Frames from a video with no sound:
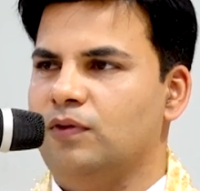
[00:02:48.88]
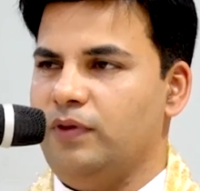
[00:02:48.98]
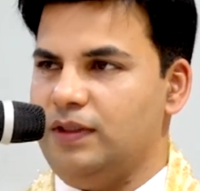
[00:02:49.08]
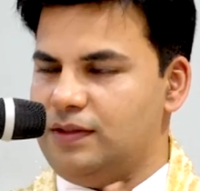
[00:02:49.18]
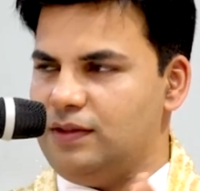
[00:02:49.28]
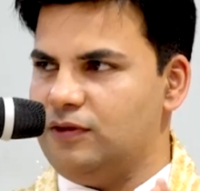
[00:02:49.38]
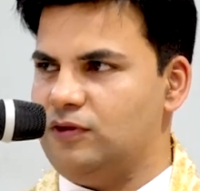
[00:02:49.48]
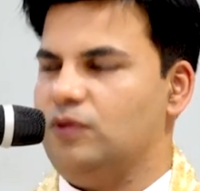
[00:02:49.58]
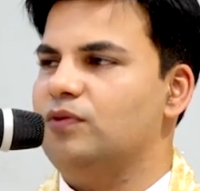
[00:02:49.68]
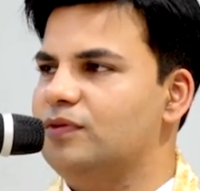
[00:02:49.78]
Who is the
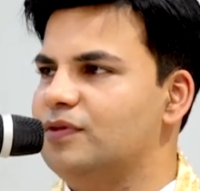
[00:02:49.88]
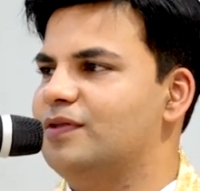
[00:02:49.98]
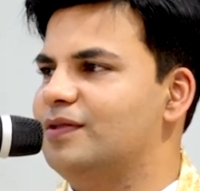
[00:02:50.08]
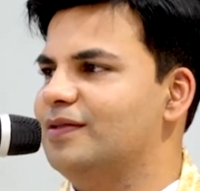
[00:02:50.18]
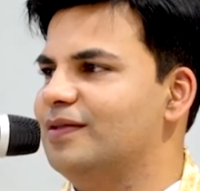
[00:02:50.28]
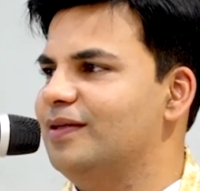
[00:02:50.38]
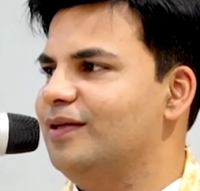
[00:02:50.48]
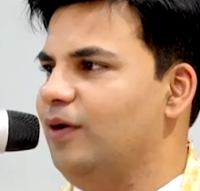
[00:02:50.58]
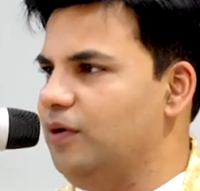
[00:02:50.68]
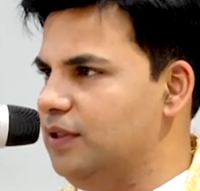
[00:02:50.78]
source
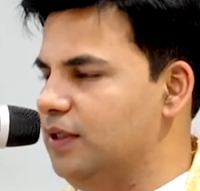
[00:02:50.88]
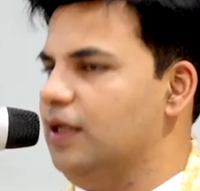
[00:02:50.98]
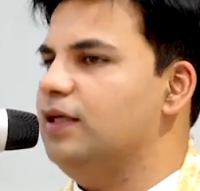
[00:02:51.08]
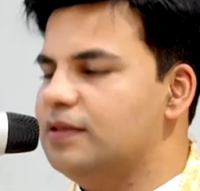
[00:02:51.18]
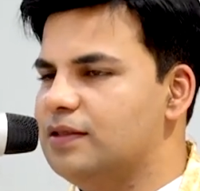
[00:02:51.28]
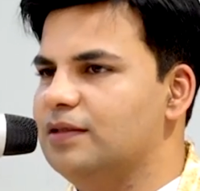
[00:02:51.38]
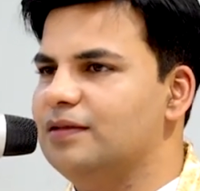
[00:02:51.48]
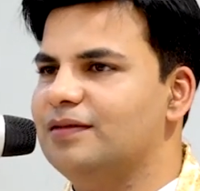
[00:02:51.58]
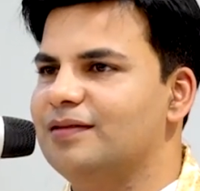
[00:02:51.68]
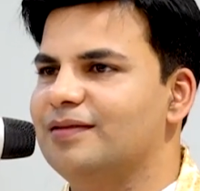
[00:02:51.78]
or the
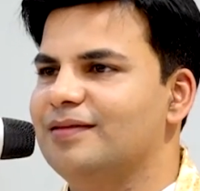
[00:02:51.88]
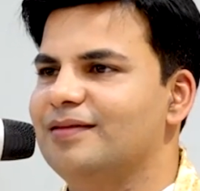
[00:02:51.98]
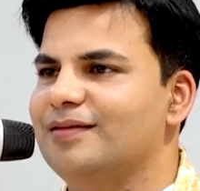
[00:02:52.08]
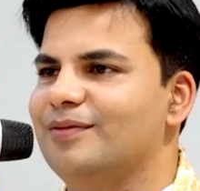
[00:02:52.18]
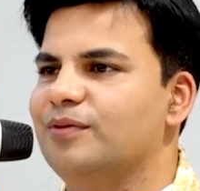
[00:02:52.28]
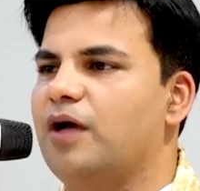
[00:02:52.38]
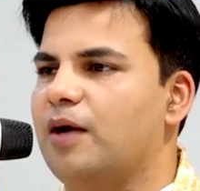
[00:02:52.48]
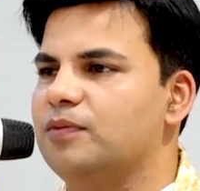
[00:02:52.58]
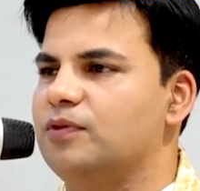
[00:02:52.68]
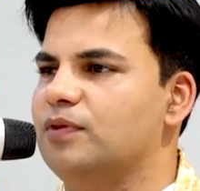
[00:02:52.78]
reason to
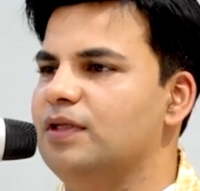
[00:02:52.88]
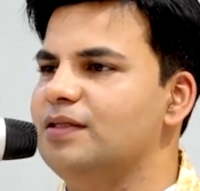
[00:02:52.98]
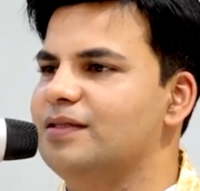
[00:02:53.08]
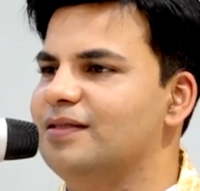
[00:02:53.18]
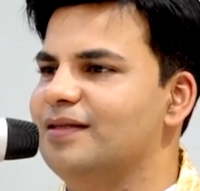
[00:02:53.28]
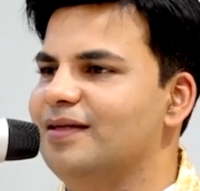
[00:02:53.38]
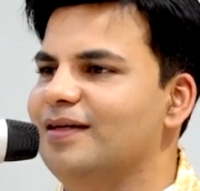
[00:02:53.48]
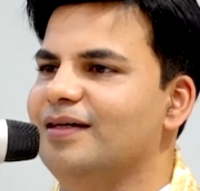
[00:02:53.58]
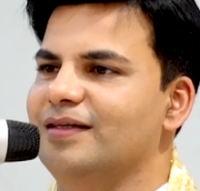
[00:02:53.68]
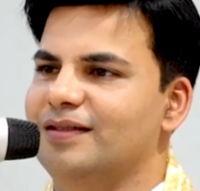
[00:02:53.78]
come to this
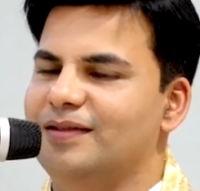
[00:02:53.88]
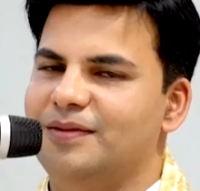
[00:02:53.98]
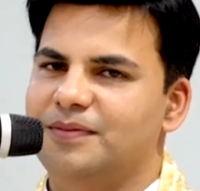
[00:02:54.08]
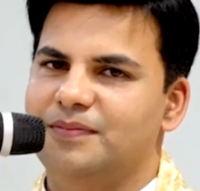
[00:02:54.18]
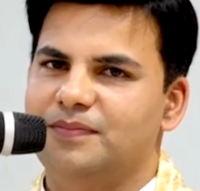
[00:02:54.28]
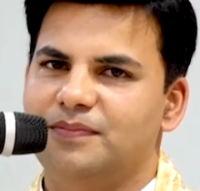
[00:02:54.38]
earth?